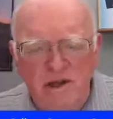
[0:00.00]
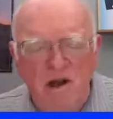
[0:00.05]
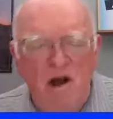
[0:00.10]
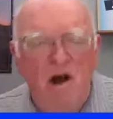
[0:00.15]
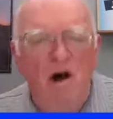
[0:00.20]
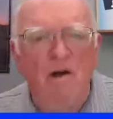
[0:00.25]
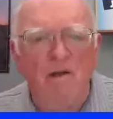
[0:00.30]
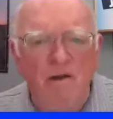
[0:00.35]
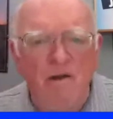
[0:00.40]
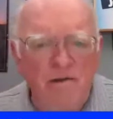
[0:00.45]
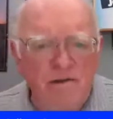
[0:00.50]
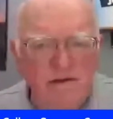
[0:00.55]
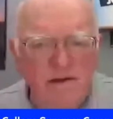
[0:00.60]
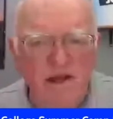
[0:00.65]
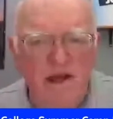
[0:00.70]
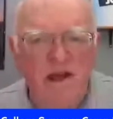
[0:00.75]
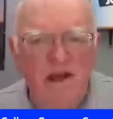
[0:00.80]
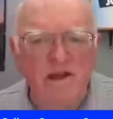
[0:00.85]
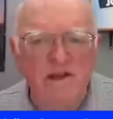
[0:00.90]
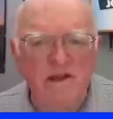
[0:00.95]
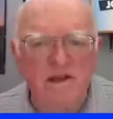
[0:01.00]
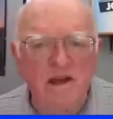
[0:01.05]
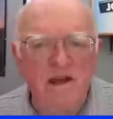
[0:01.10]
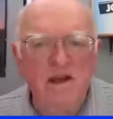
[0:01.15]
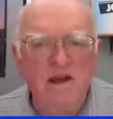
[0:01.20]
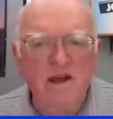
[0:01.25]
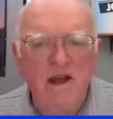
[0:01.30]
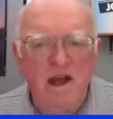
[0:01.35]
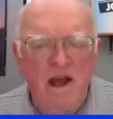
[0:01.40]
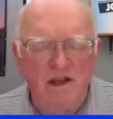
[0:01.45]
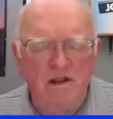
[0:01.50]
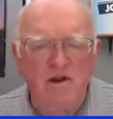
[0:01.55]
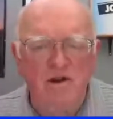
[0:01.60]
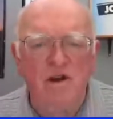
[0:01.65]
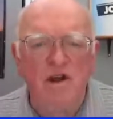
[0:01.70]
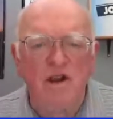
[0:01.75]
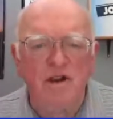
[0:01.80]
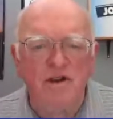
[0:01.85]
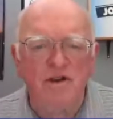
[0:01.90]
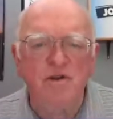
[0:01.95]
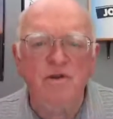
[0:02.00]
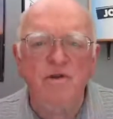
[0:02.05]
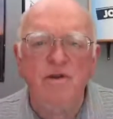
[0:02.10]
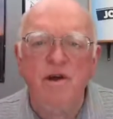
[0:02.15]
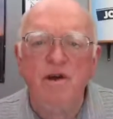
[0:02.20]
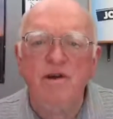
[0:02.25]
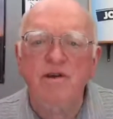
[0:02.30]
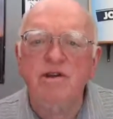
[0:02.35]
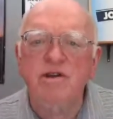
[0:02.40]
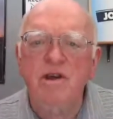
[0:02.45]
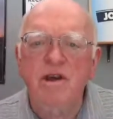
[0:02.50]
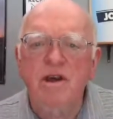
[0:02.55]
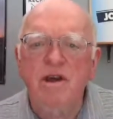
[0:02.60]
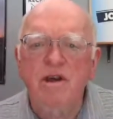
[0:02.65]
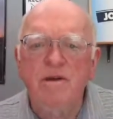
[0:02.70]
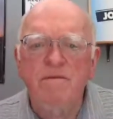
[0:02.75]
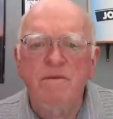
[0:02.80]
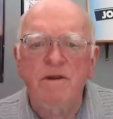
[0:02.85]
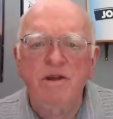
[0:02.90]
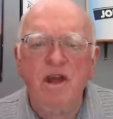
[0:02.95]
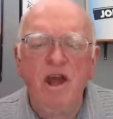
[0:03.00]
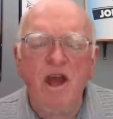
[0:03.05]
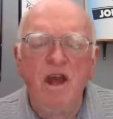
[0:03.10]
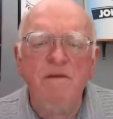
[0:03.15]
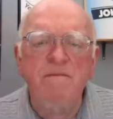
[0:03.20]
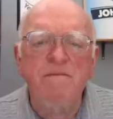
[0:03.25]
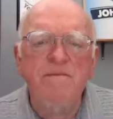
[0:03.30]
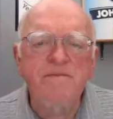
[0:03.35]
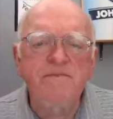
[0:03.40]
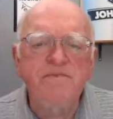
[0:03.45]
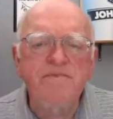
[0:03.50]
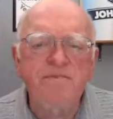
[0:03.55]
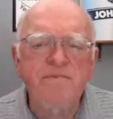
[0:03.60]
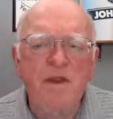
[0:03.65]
and all those things. And you're going to do those. But keep